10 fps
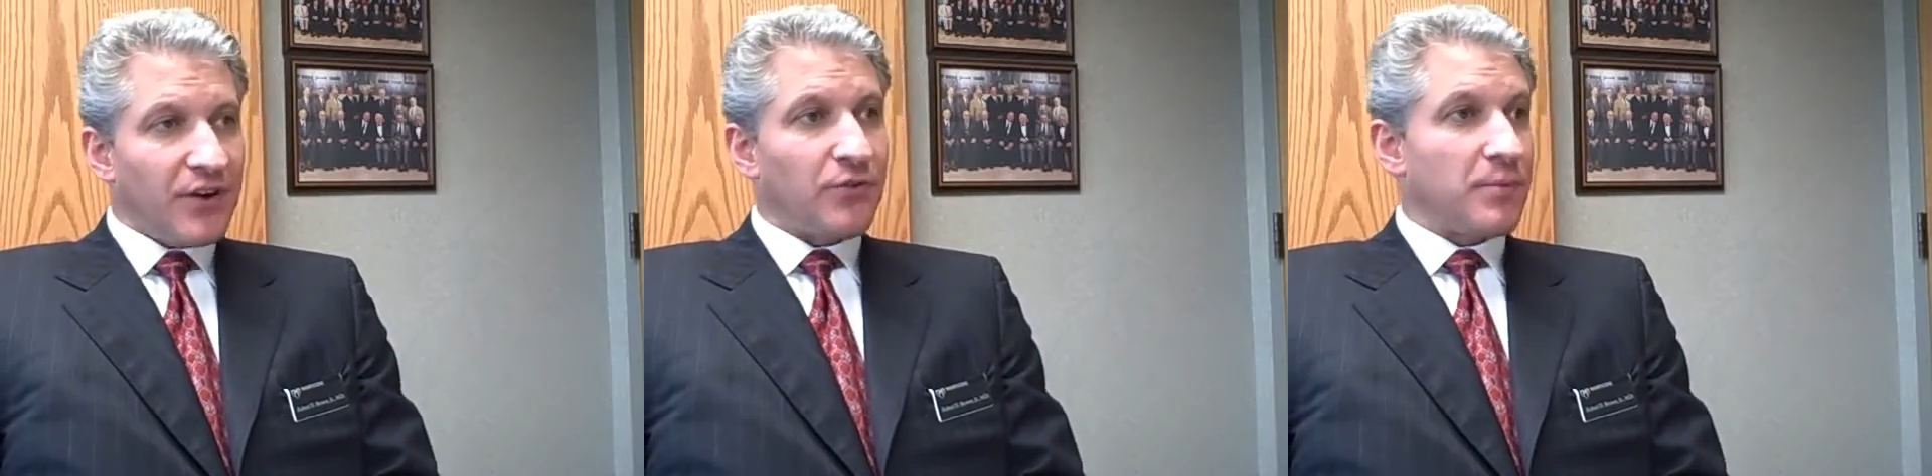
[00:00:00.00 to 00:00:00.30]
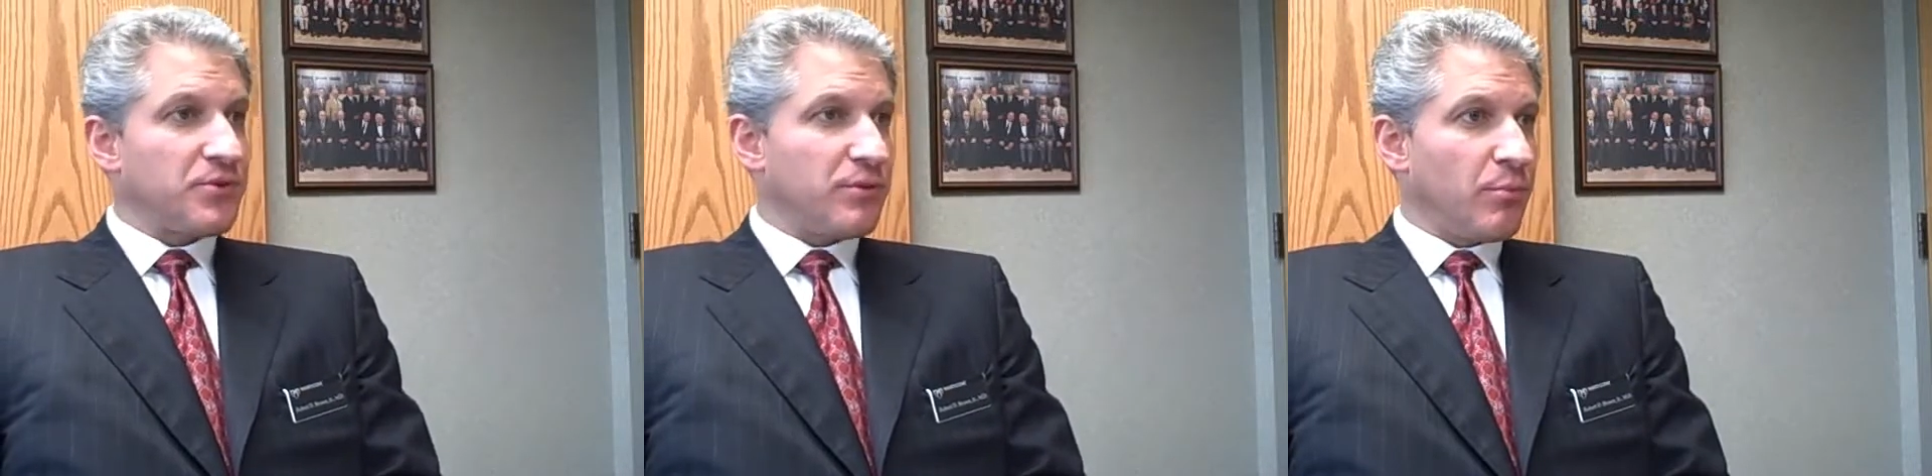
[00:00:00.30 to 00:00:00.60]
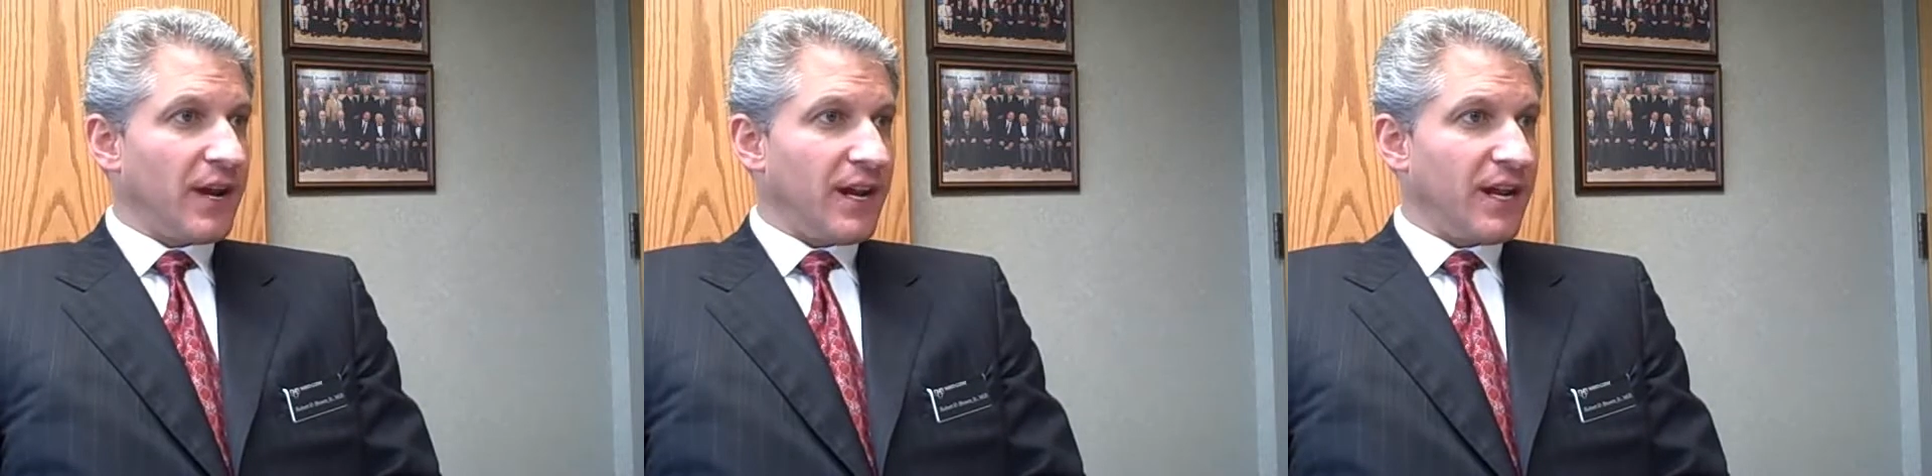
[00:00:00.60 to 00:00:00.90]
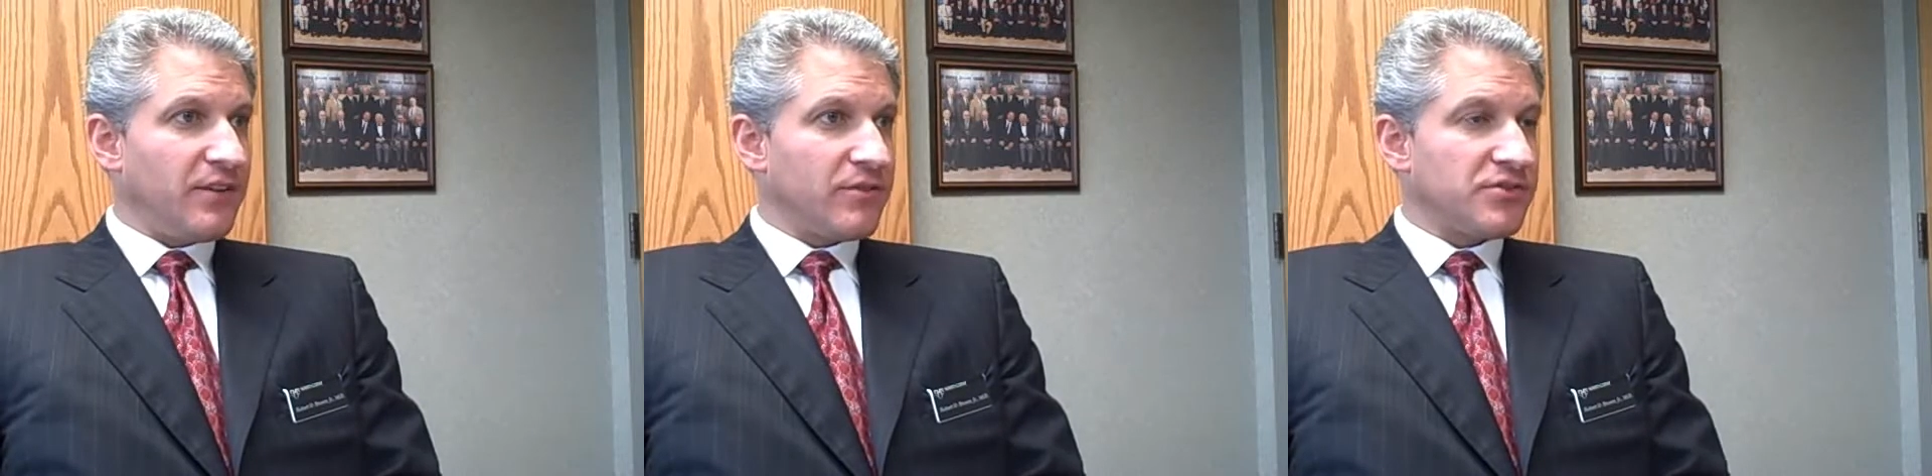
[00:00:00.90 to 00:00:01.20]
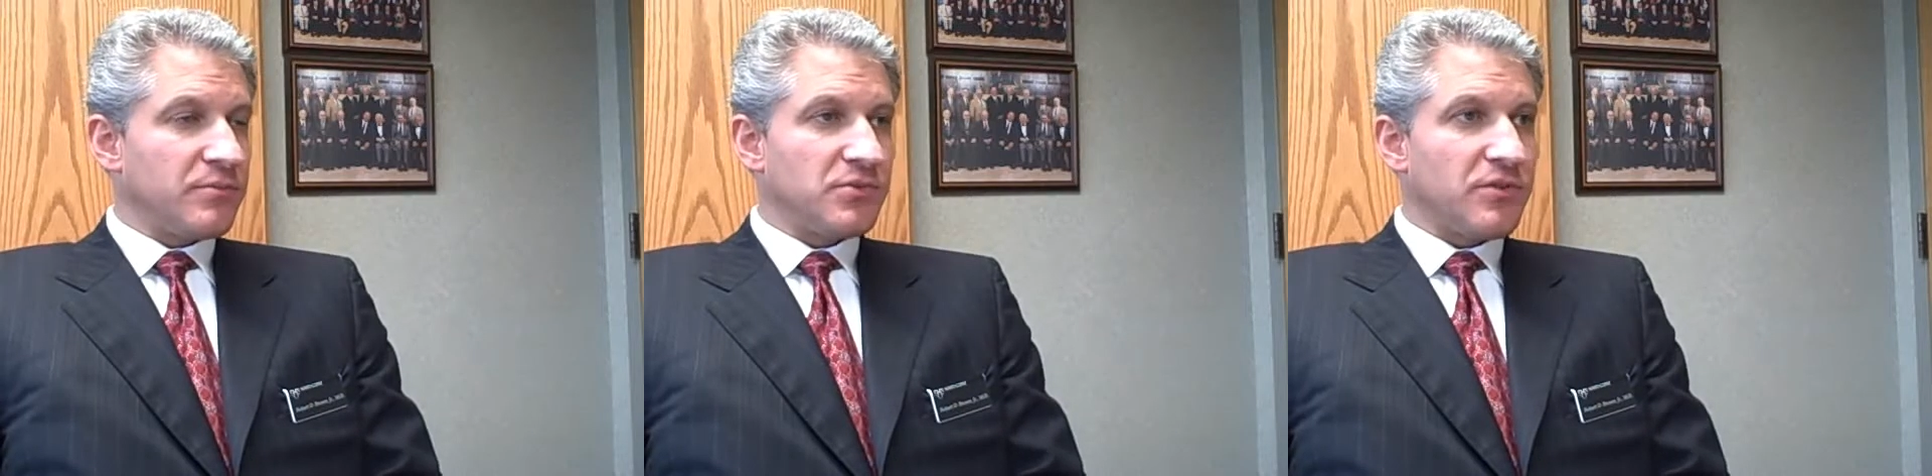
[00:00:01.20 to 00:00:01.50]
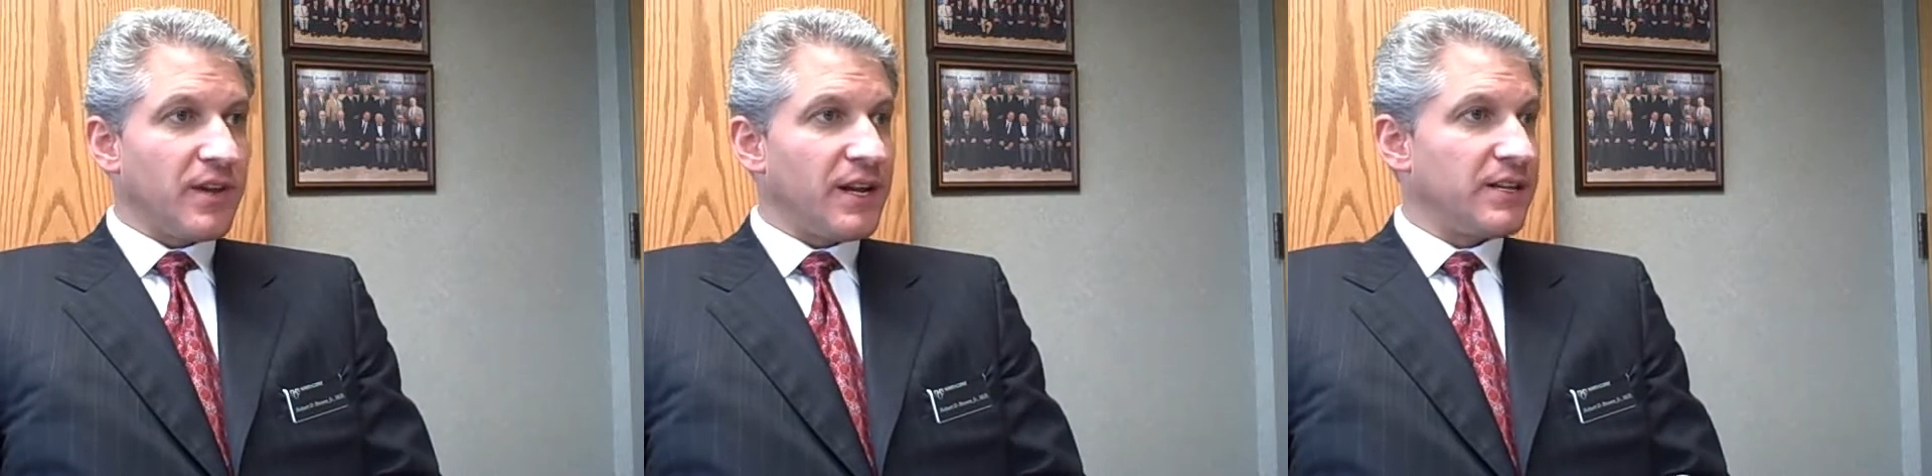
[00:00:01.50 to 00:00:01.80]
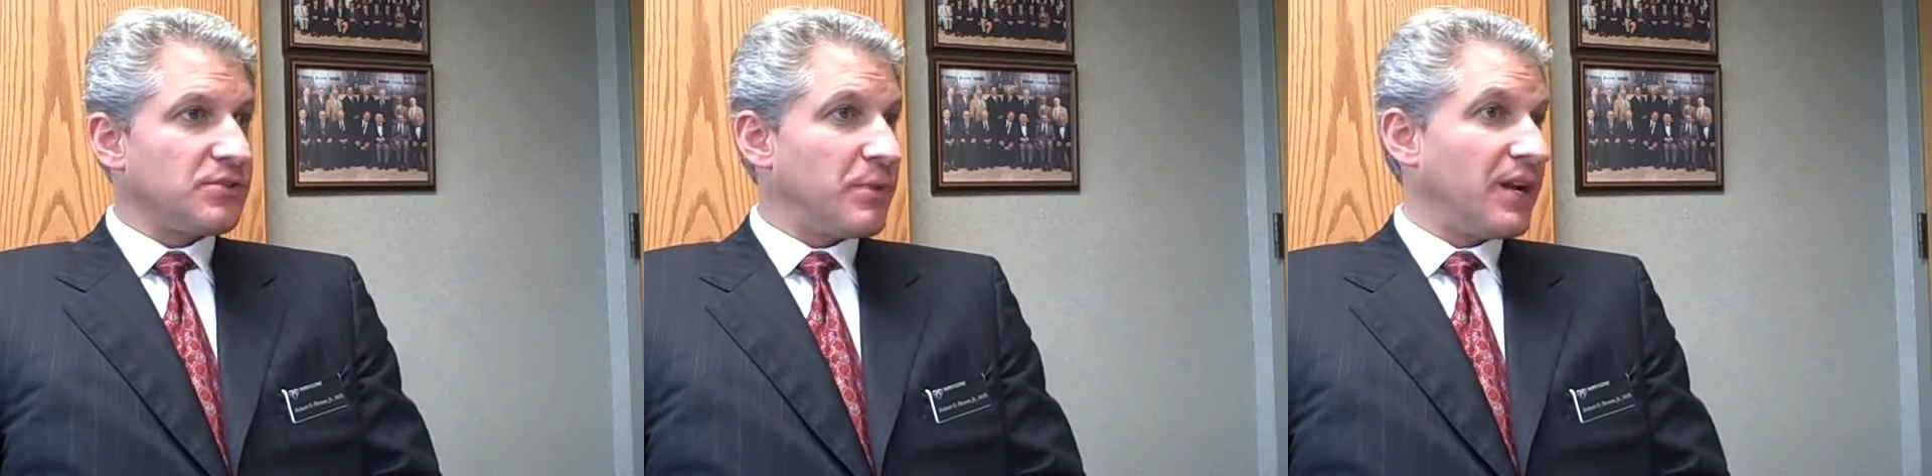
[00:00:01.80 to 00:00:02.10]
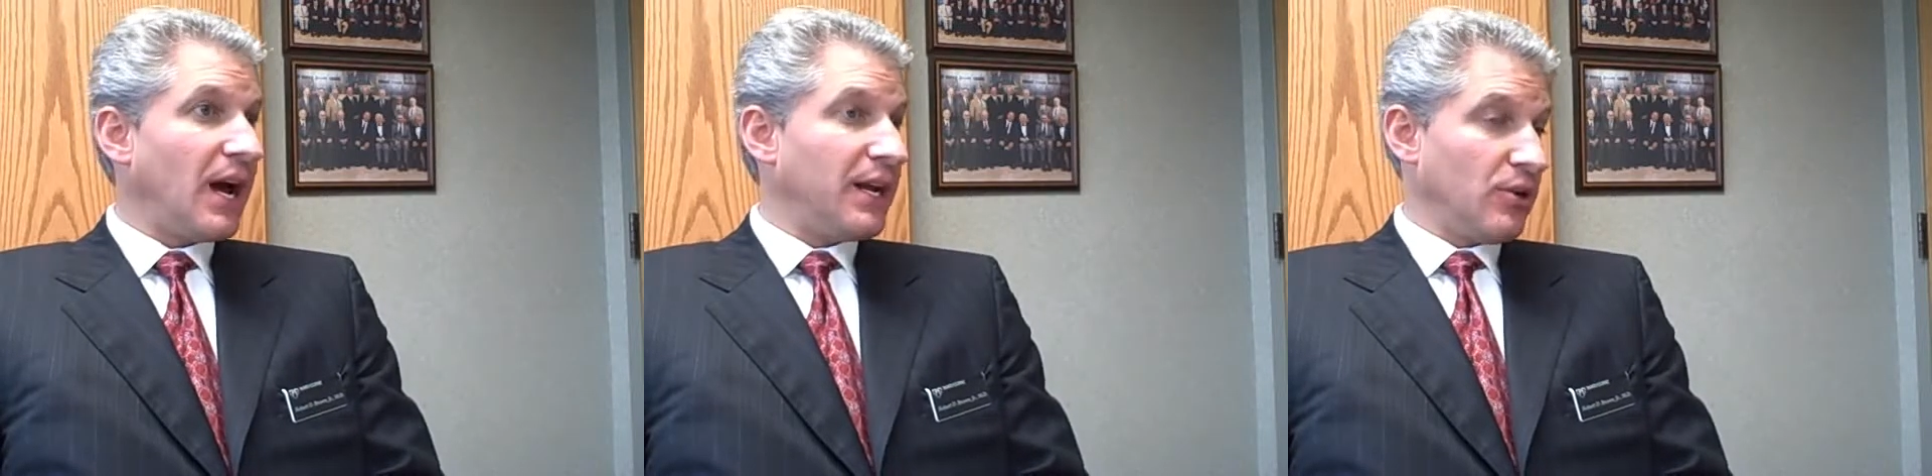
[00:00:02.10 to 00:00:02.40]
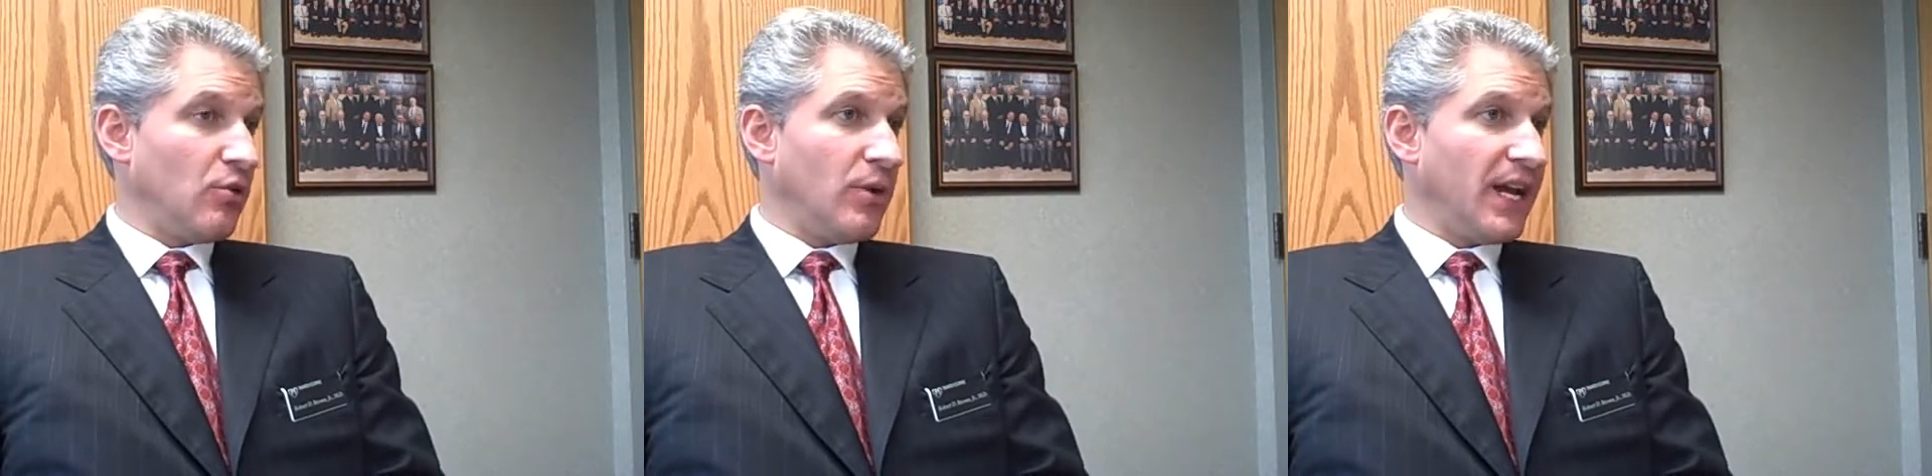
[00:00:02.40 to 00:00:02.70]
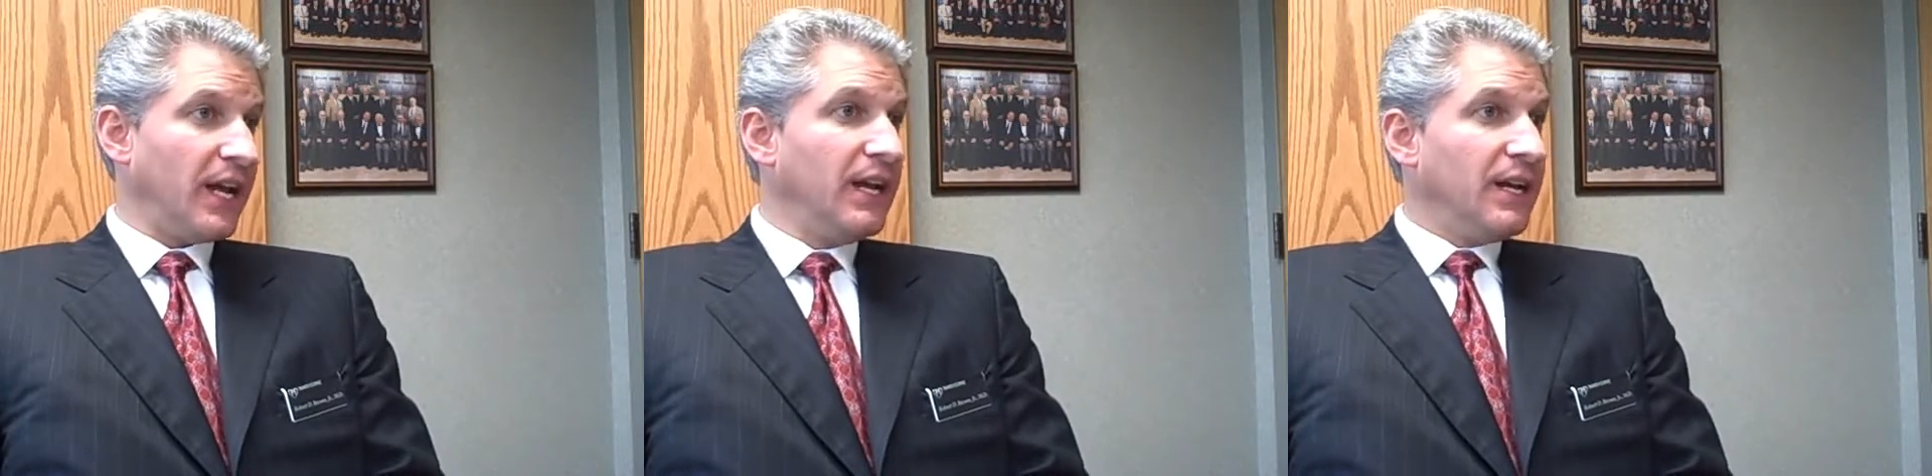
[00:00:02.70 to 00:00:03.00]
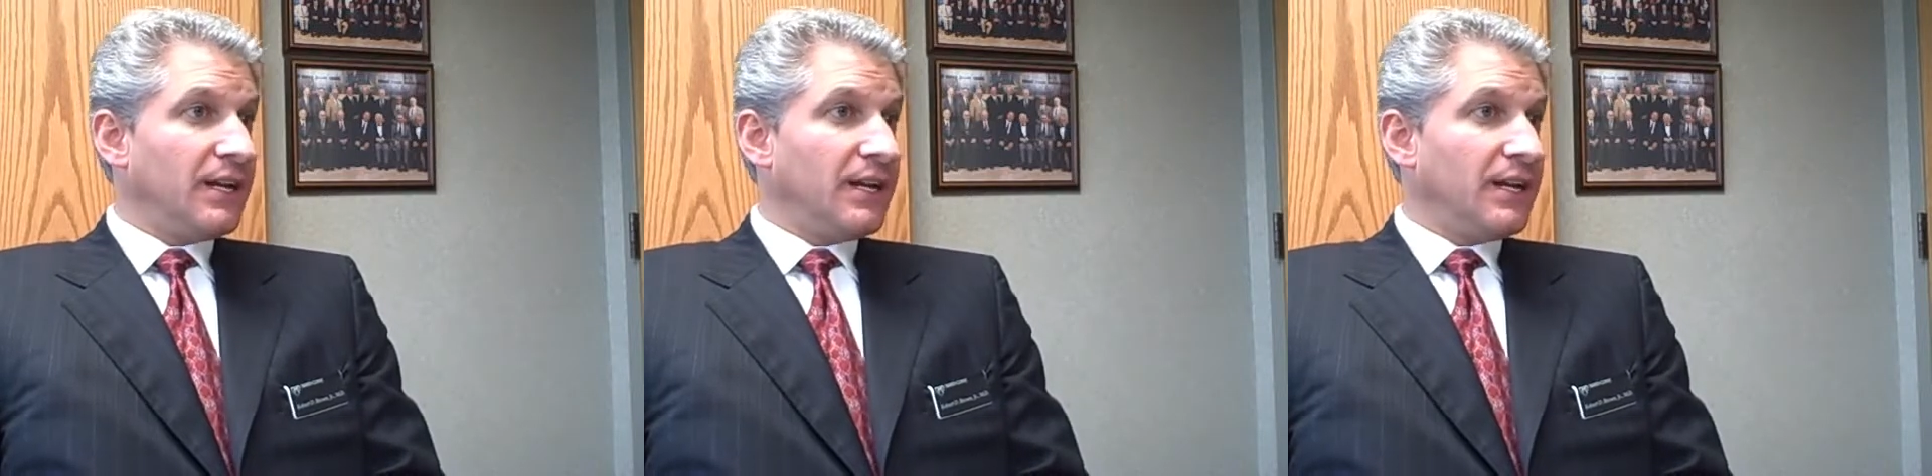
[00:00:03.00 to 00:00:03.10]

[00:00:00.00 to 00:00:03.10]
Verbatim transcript: unruptured brain aneurysms that has been ongoing